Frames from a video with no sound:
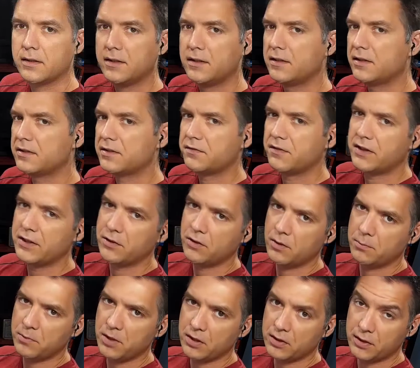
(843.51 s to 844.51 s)
In this video,
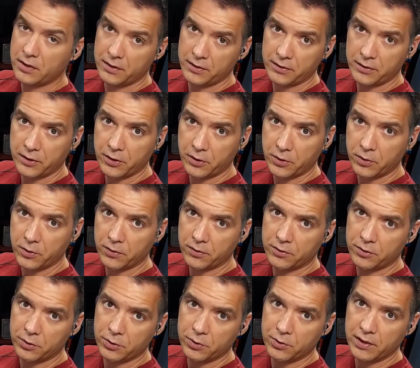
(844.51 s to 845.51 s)
I'm not going to go
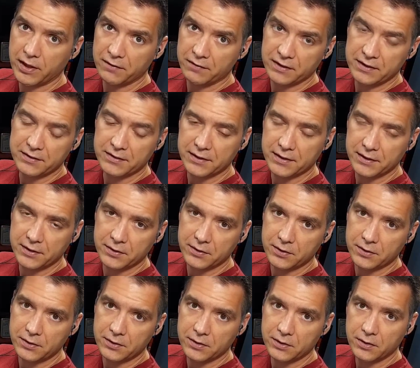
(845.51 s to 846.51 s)
through every
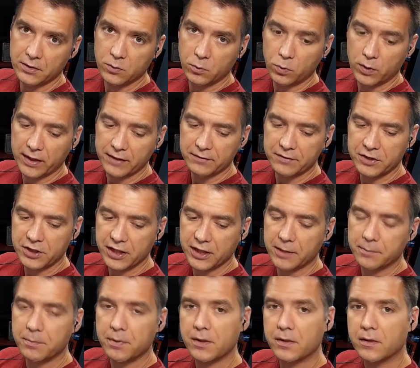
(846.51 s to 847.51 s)
single wave
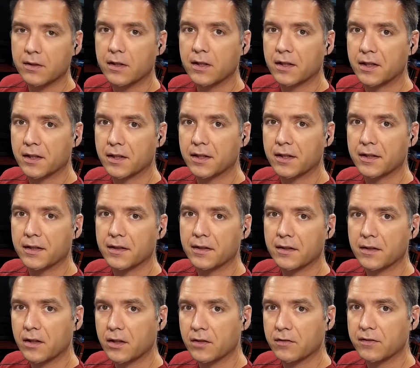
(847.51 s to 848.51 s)
shape
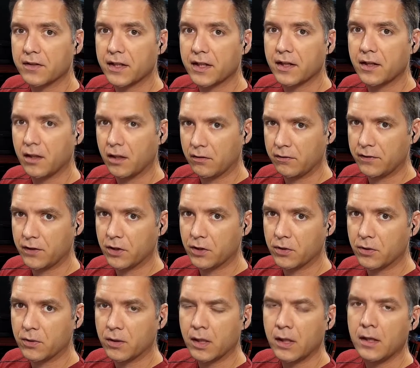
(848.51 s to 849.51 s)
of the
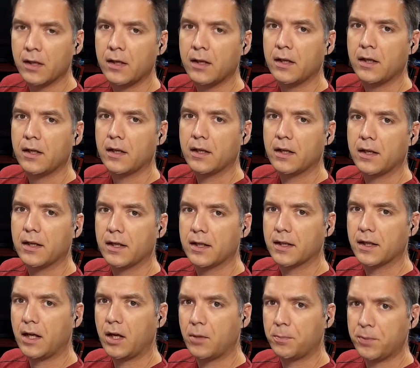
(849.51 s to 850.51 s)
LFO.
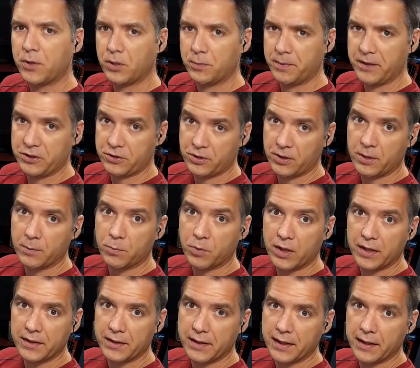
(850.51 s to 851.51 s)
I'll put a picture up
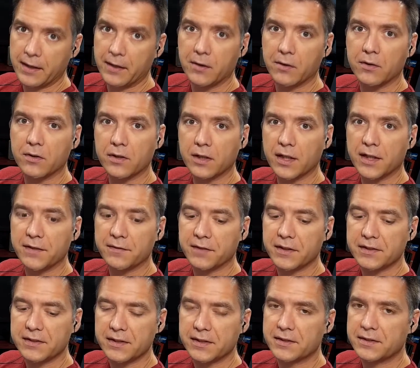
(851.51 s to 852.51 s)
right now of
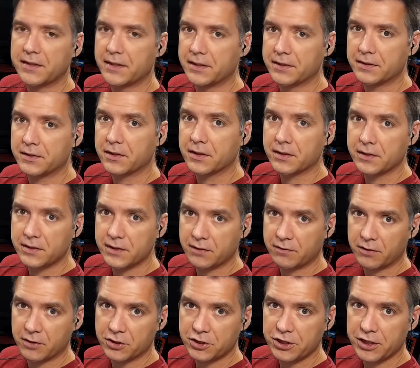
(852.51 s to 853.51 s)
the 16
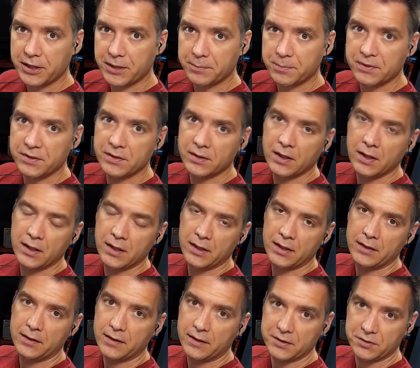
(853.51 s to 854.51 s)
different shapes.
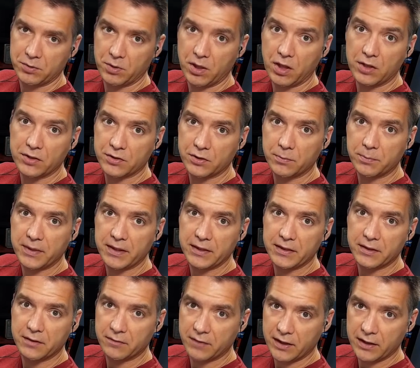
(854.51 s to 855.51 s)
These will also
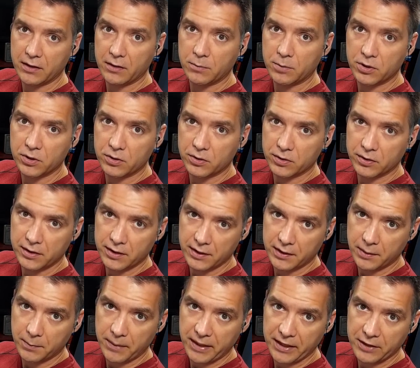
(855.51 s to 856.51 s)
be available
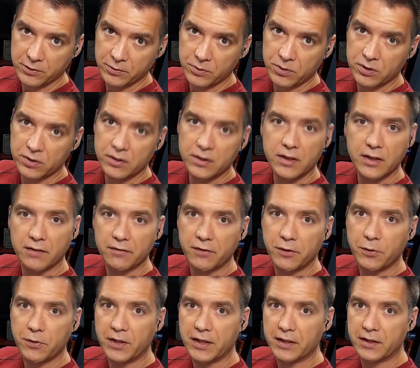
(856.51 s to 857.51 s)
in the manual if
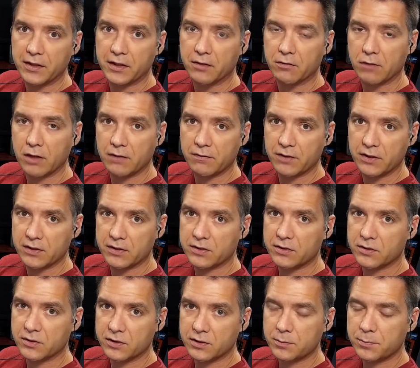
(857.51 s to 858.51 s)
you need a reference
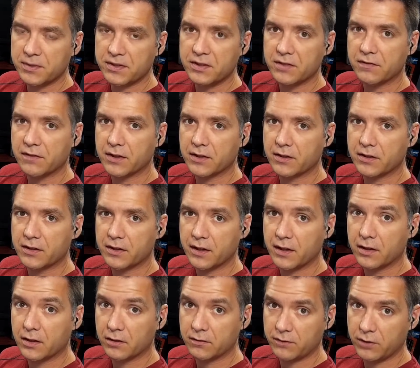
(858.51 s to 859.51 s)
to a specific
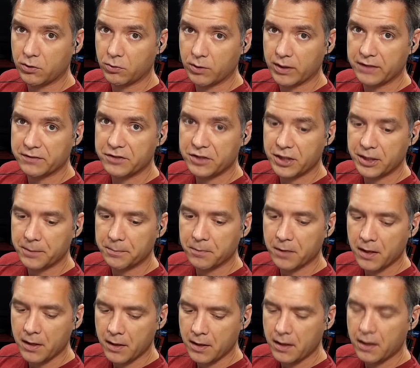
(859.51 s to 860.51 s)
LFO wave shape.
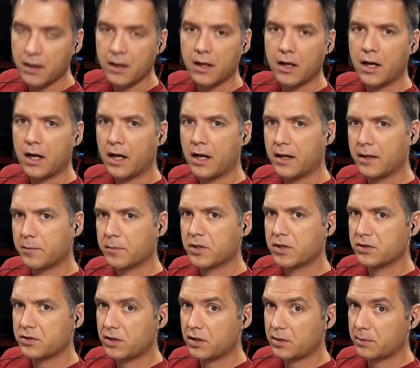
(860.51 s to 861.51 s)
I am
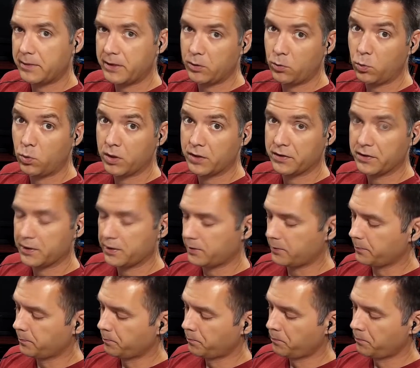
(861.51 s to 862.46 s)
going to talk about one though,